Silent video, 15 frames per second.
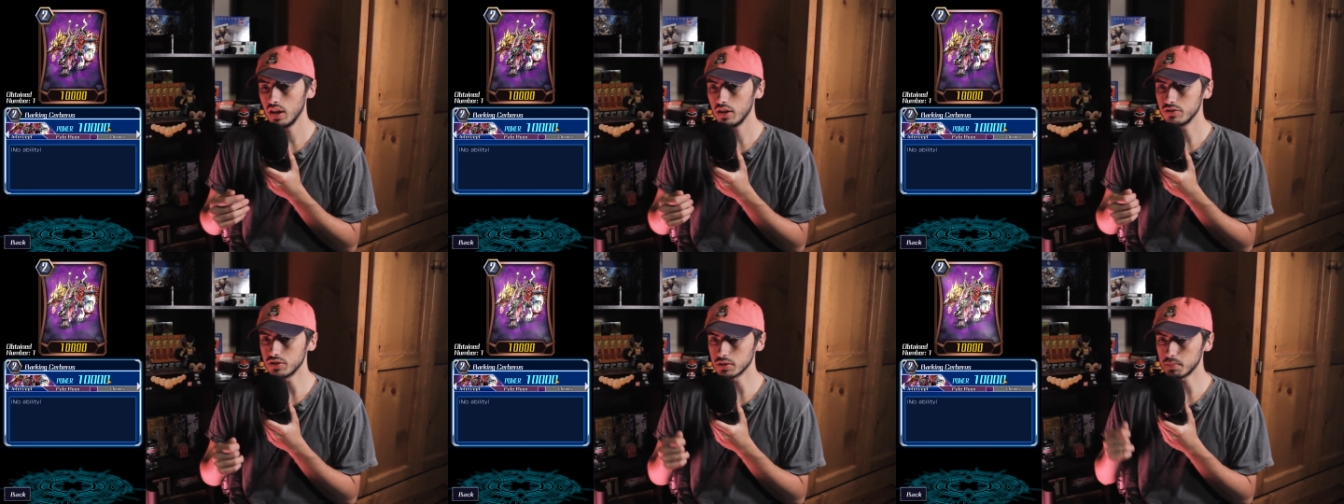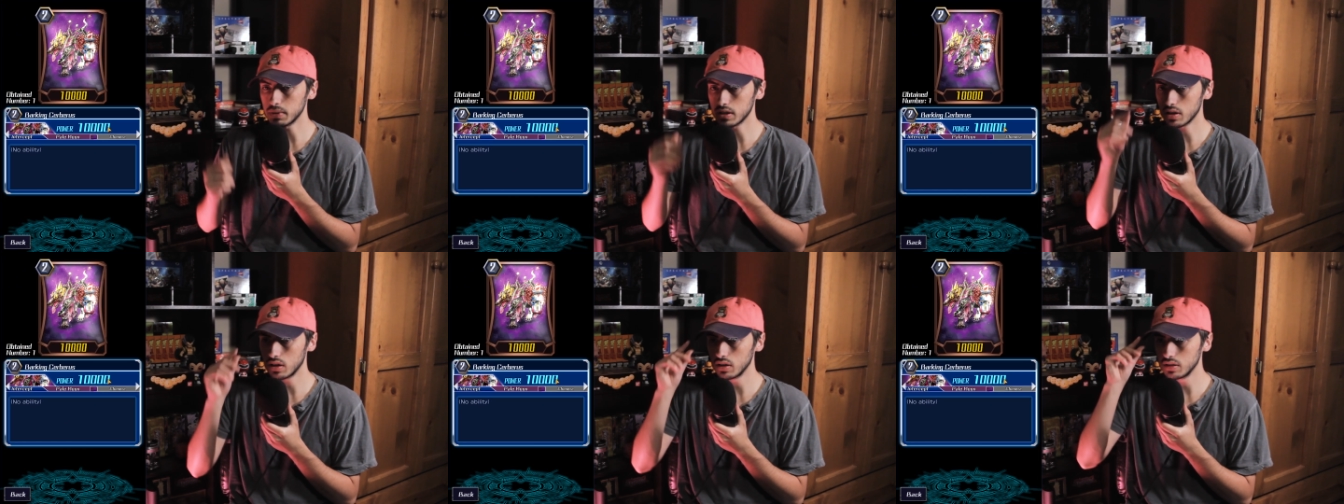just
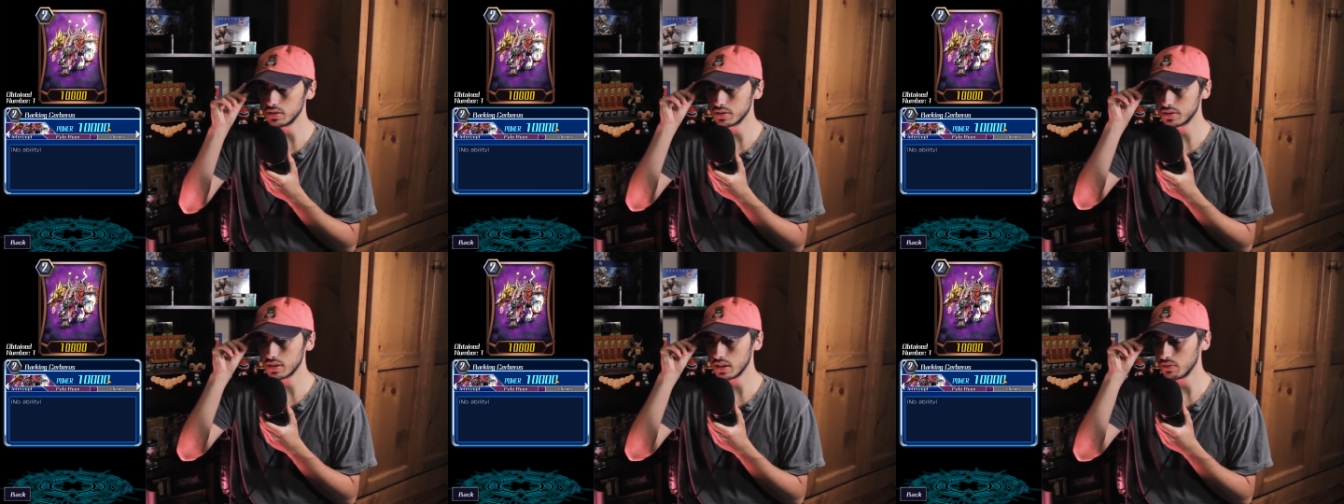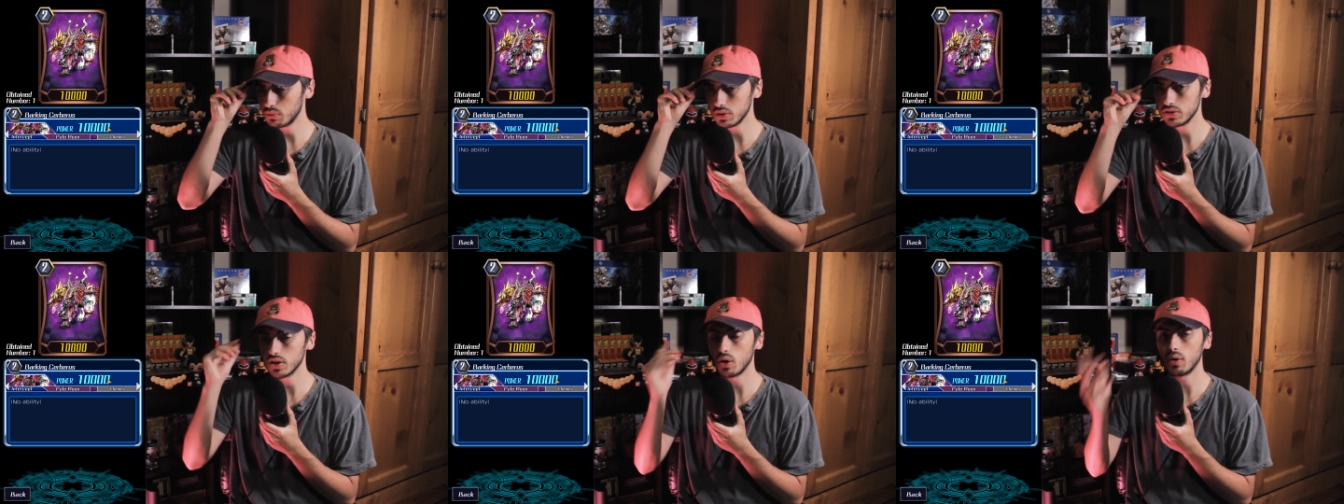because if
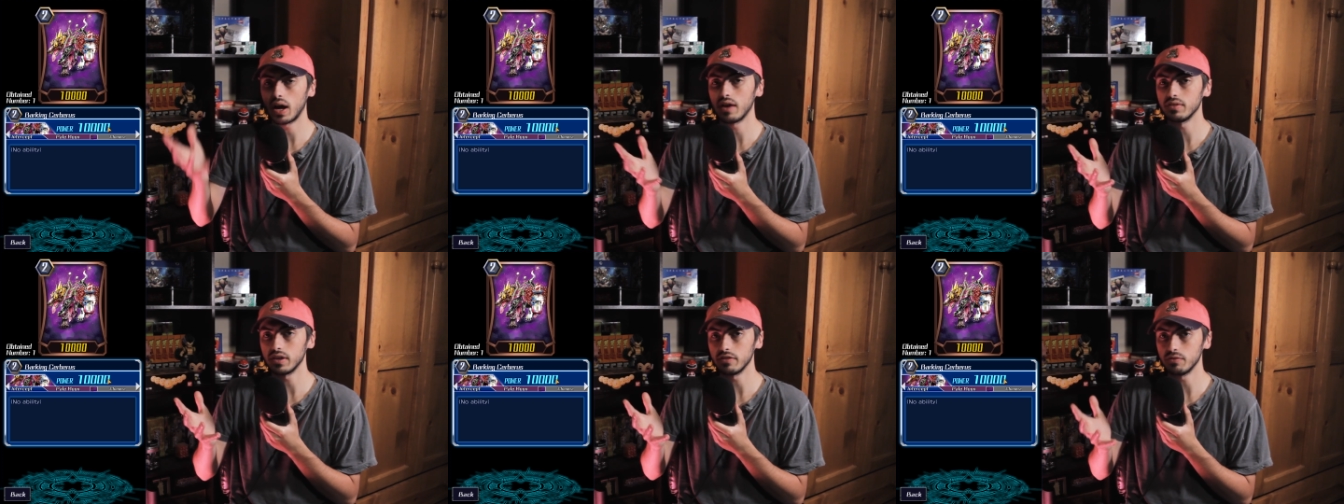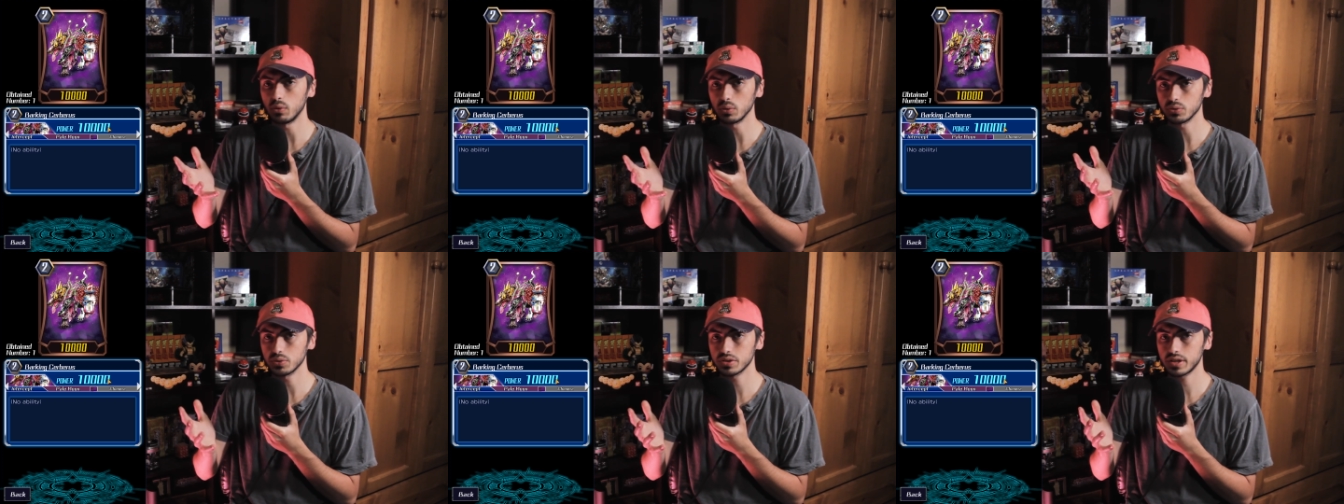we don't have a
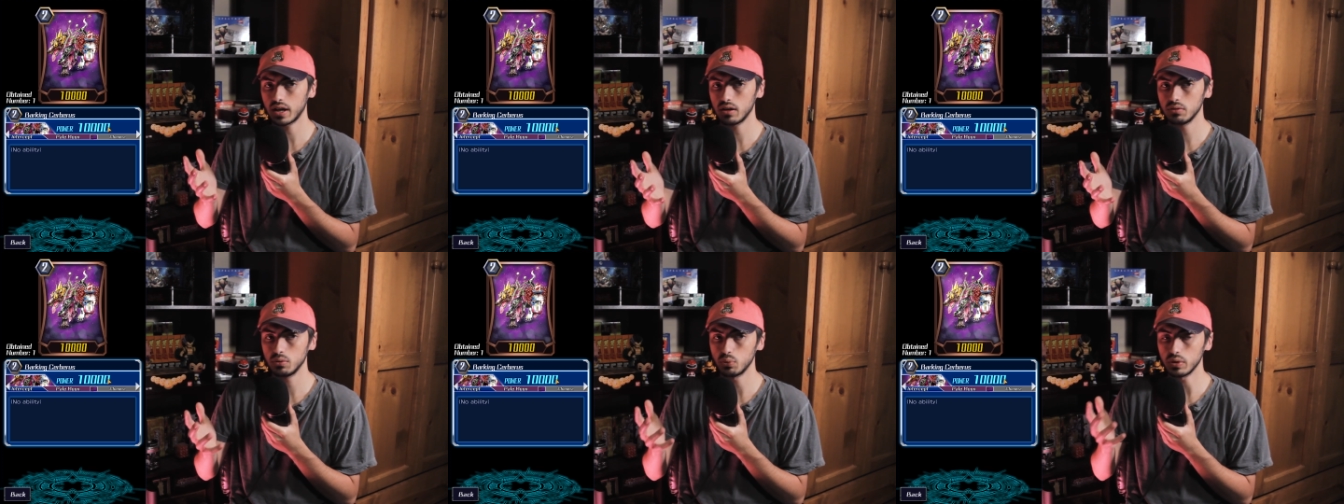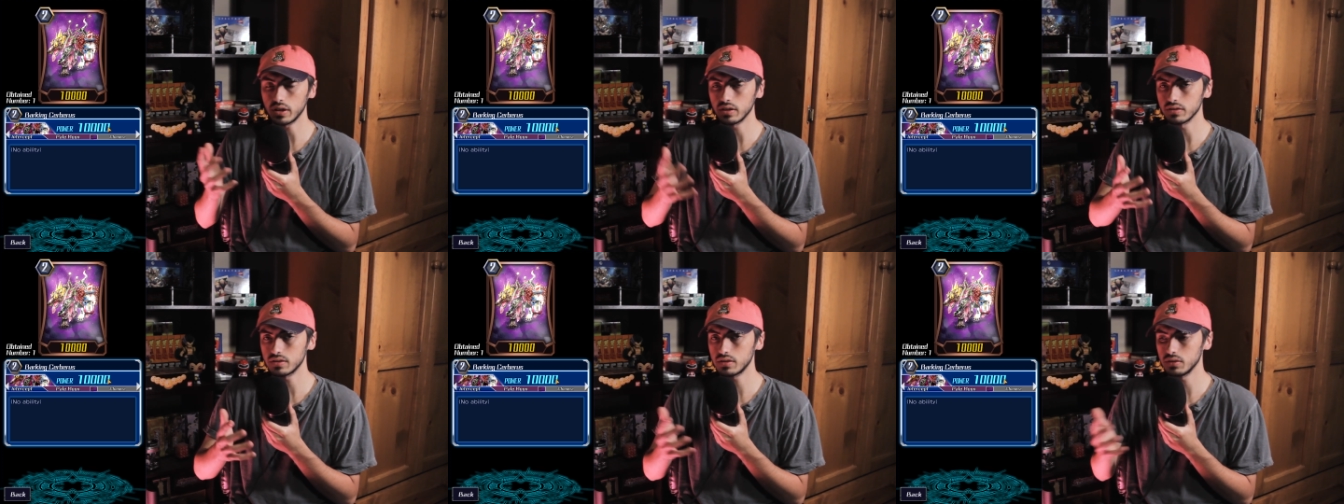fortress out, we
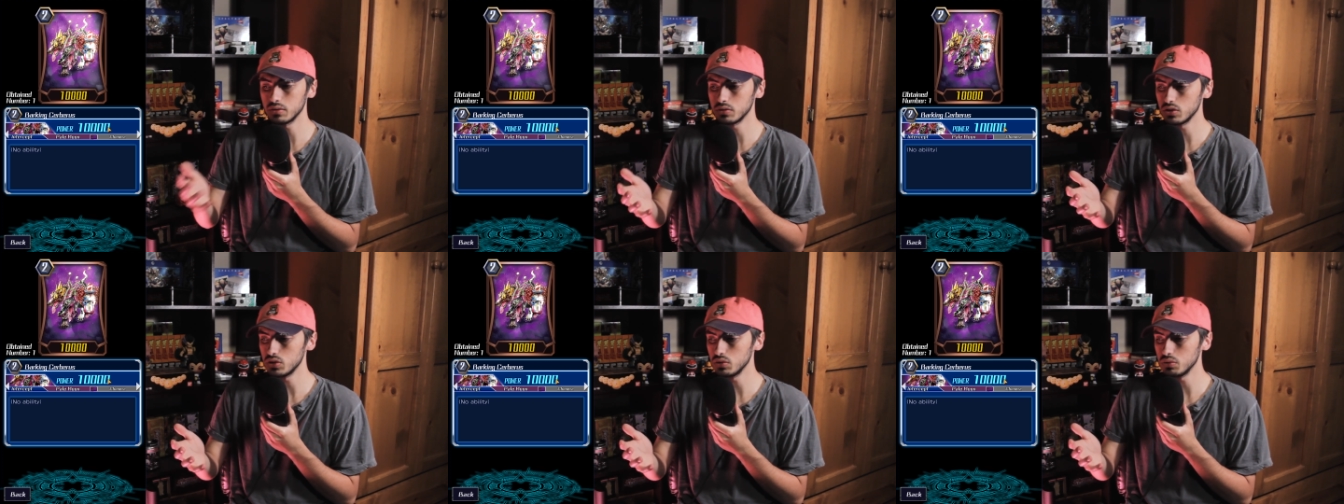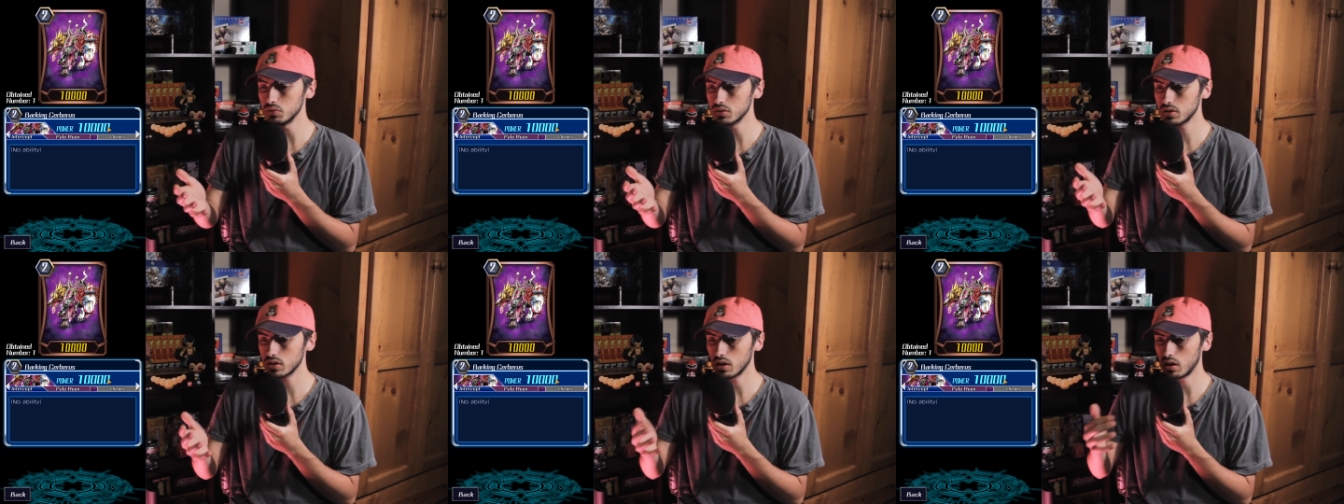can still
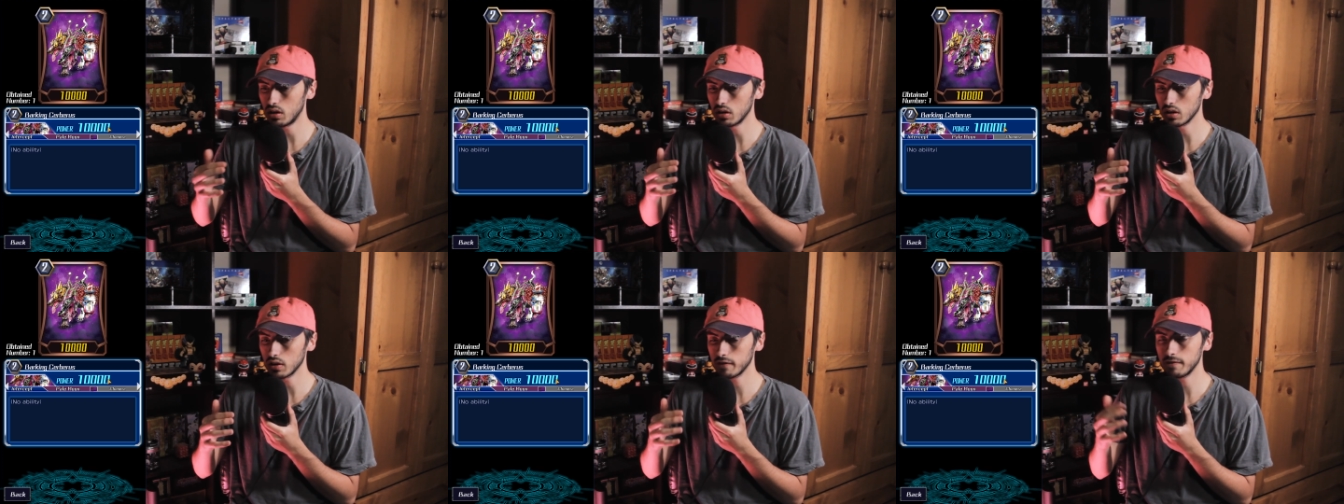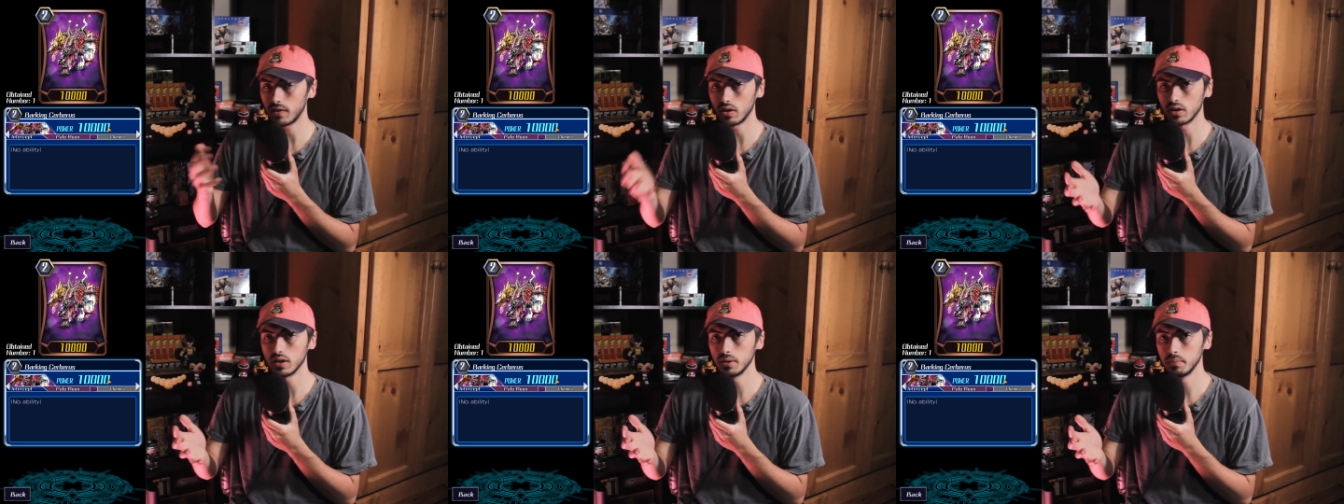use our
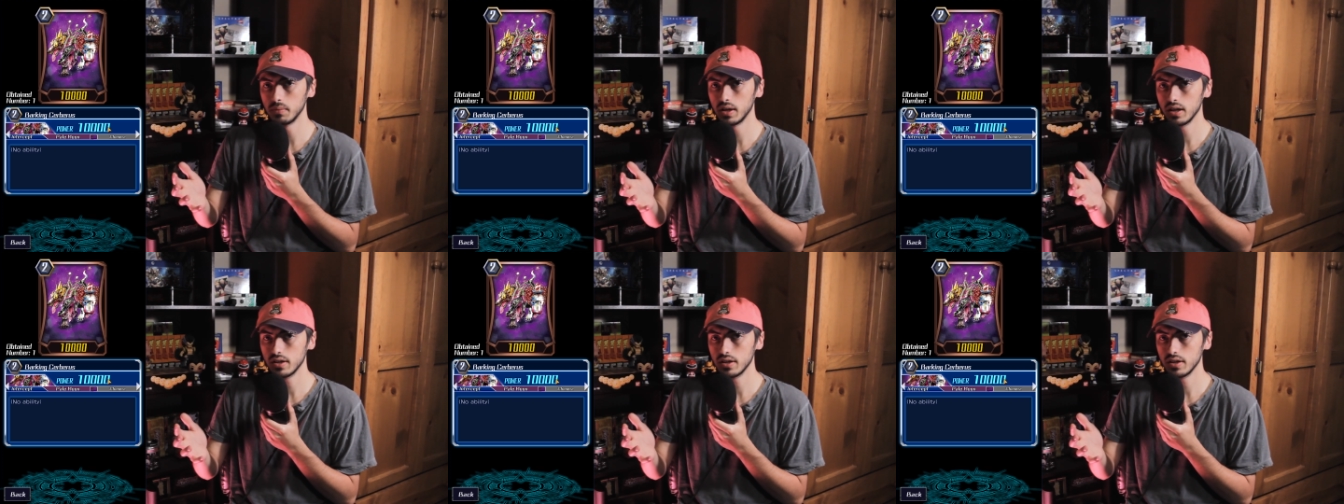Farah